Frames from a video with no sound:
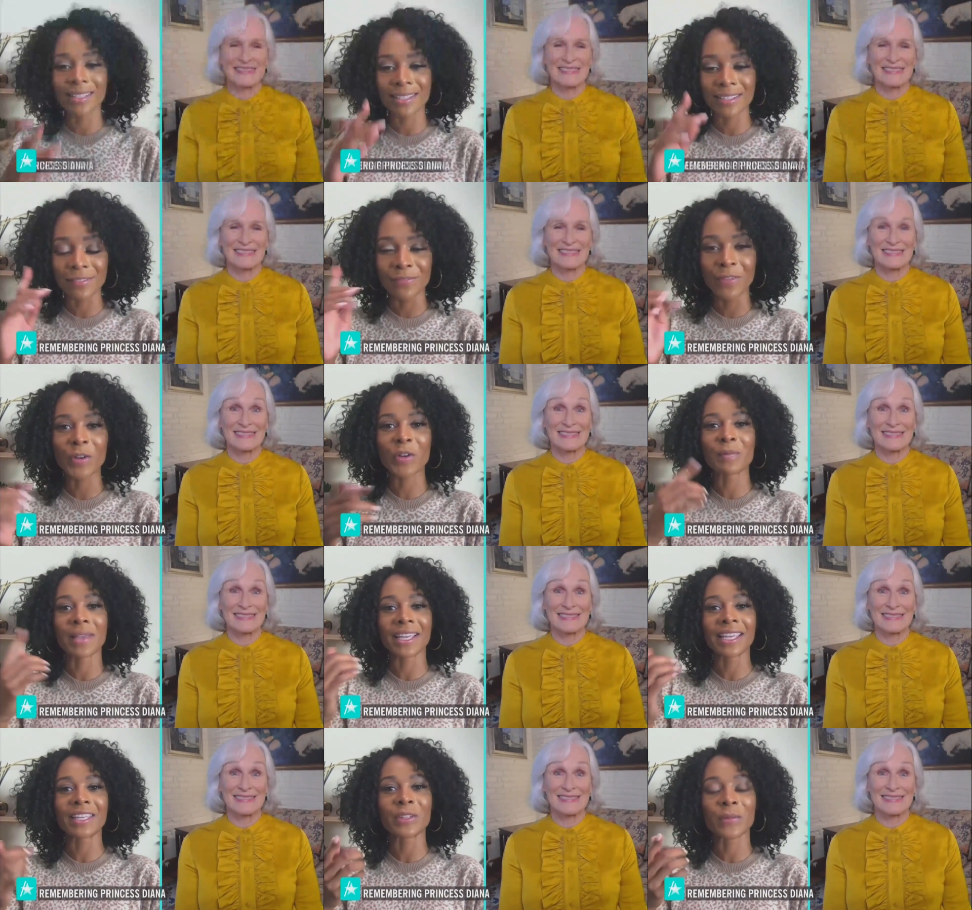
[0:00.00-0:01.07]
Speaker 1: there's a photo
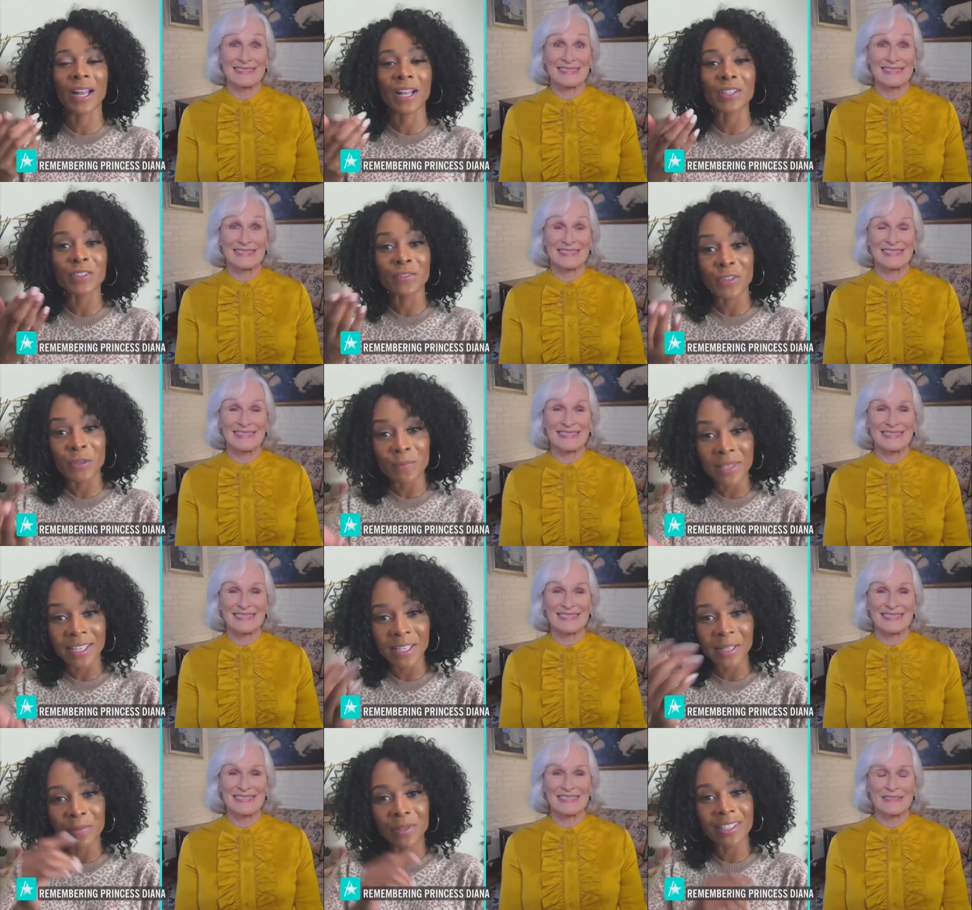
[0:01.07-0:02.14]
making the rounds of you
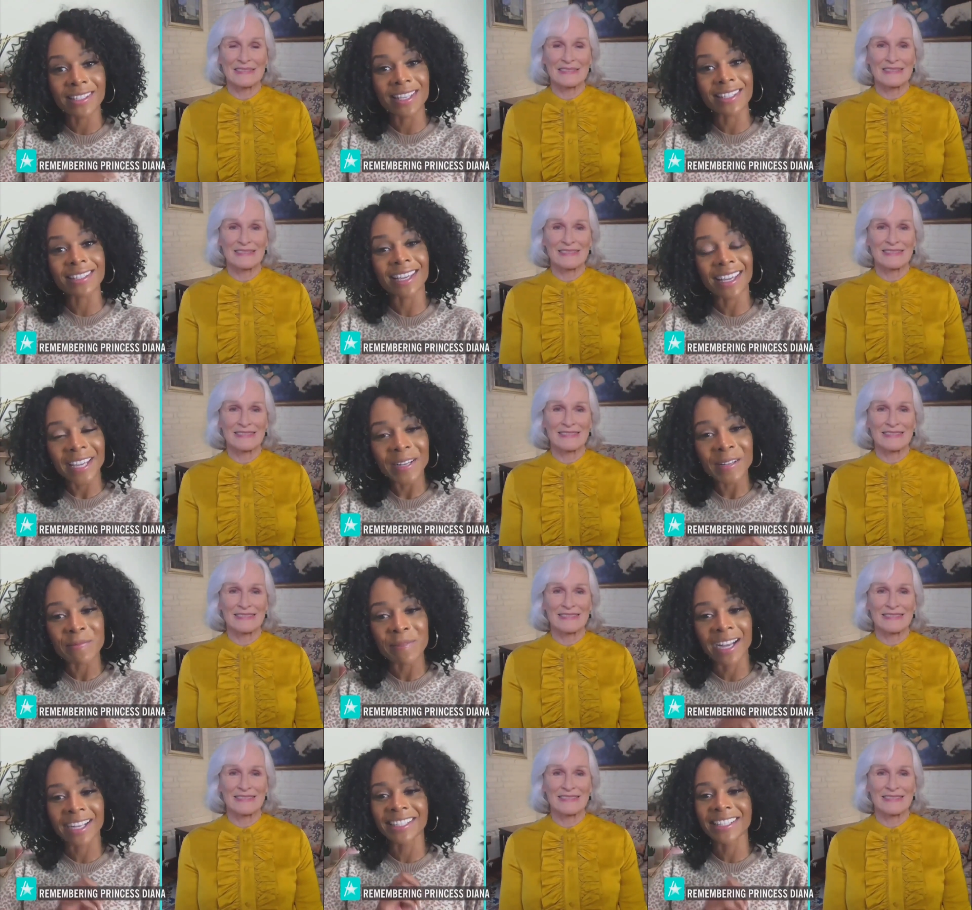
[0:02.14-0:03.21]
meeting Princess Diana
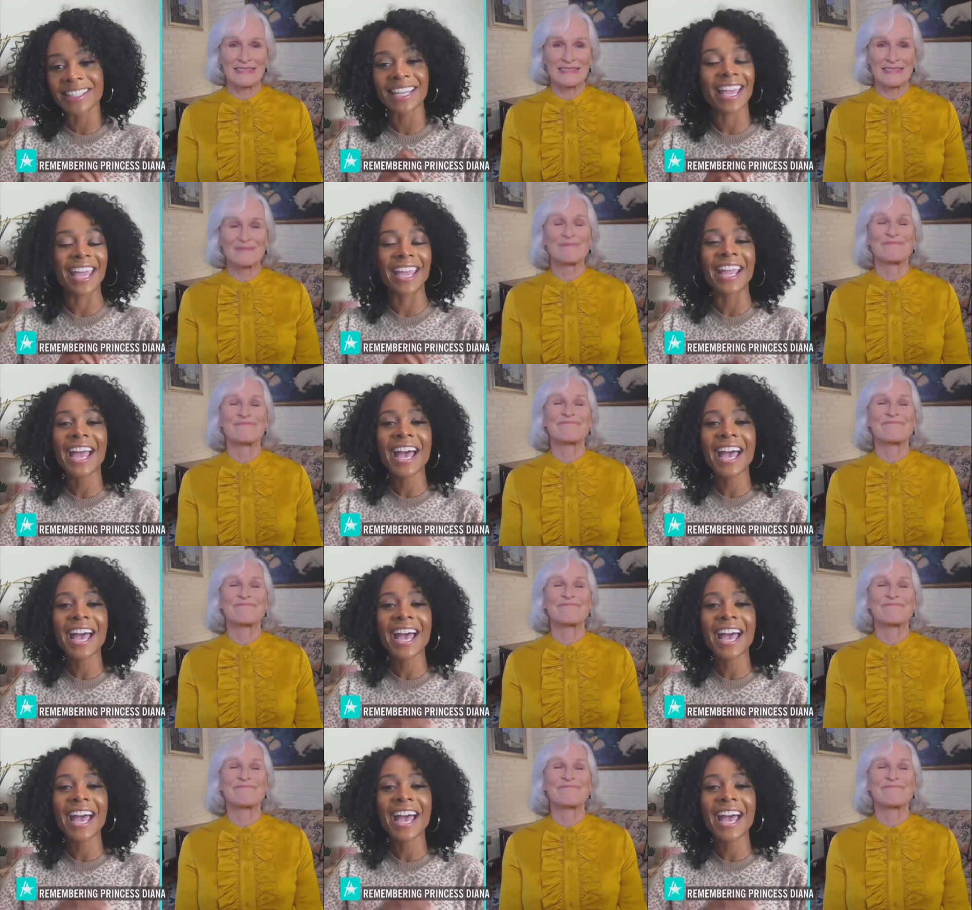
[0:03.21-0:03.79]
back in the day.